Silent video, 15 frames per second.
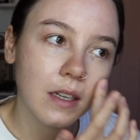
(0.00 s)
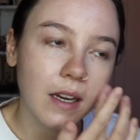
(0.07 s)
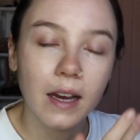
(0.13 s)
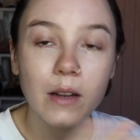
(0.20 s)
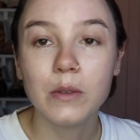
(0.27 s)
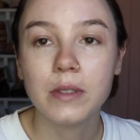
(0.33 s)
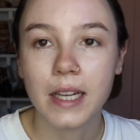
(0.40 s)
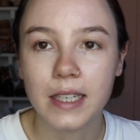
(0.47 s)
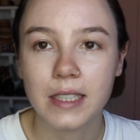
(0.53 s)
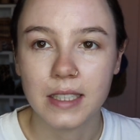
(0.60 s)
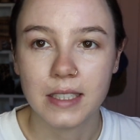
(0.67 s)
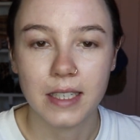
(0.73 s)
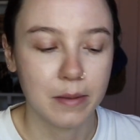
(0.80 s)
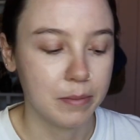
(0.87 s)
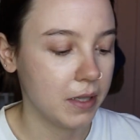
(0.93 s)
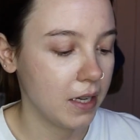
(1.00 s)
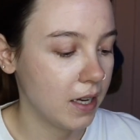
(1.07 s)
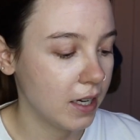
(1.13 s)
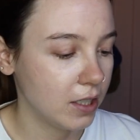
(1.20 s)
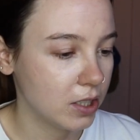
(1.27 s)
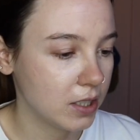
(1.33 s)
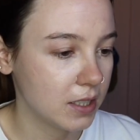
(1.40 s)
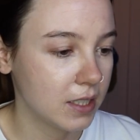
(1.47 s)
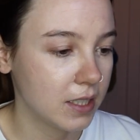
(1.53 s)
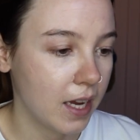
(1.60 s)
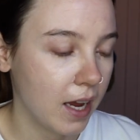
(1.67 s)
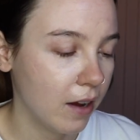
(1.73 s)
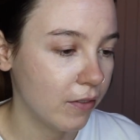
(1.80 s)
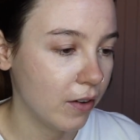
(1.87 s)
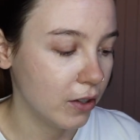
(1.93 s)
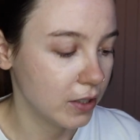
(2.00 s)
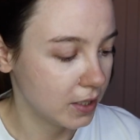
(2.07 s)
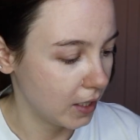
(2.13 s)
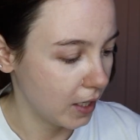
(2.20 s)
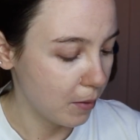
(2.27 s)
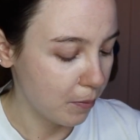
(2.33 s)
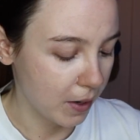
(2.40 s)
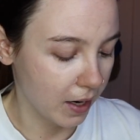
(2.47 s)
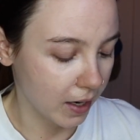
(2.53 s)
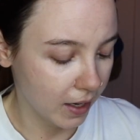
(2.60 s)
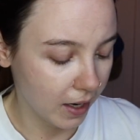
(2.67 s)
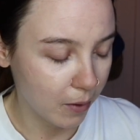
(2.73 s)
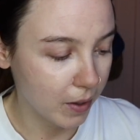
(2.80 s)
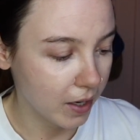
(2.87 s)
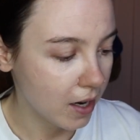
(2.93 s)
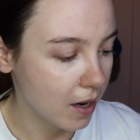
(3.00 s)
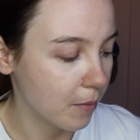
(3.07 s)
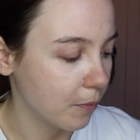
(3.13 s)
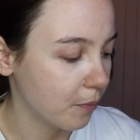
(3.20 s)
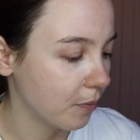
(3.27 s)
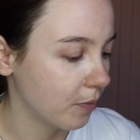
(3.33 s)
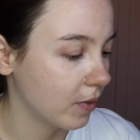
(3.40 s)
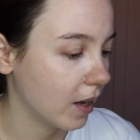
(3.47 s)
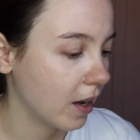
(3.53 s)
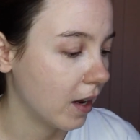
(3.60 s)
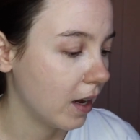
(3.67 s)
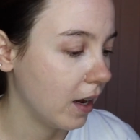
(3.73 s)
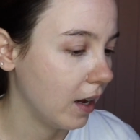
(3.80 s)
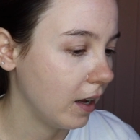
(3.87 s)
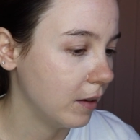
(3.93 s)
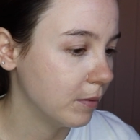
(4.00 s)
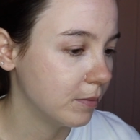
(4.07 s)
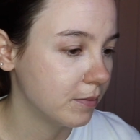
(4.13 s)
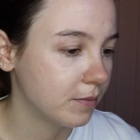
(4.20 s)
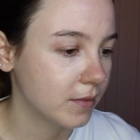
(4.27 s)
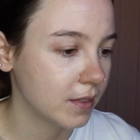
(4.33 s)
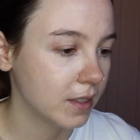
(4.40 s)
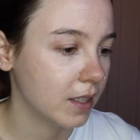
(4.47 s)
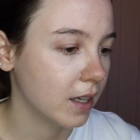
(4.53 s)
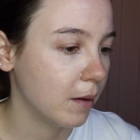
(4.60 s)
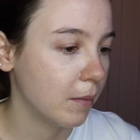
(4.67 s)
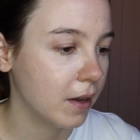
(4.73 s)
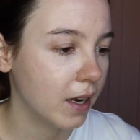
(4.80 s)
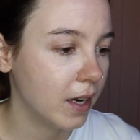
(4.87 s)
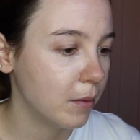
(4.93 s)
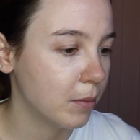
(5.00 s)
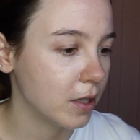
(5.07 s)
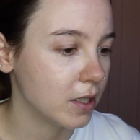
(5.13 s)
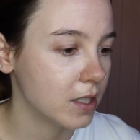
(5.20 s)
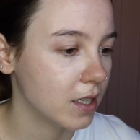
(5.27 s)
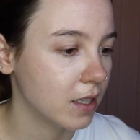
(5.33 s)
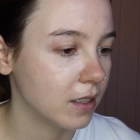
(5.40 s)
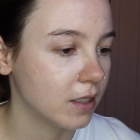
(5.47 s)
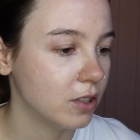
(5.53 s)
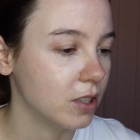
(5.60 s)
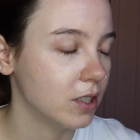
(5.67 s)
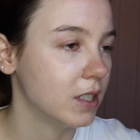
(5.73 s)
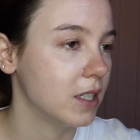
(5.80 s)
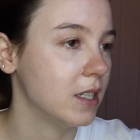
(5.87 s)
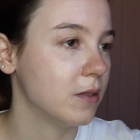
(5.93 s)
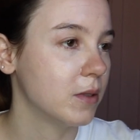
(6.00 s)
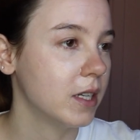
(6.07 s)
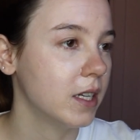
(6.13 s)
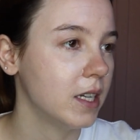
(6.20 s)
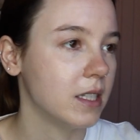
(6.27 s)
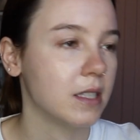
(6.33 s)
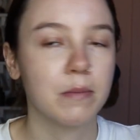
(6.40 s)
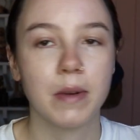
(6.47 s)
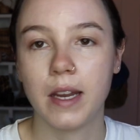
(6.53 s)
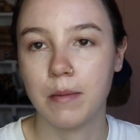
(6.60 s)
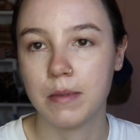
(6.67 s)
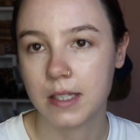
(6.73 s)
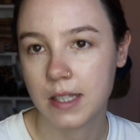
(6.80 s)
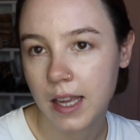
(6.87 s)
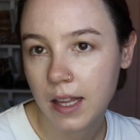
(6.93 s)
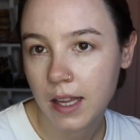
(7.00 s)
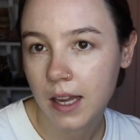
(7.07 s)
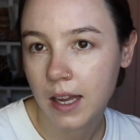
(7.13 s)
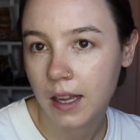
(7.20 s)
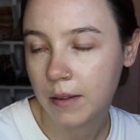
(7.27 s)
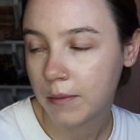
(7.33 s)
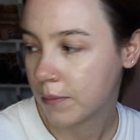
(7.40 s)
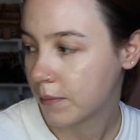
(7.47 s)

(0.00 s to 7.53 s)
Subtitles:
I don't like to stay up late, I just can't fall asleep and I can't wake up. I'm a night person, it just is what it is. My name is Layla.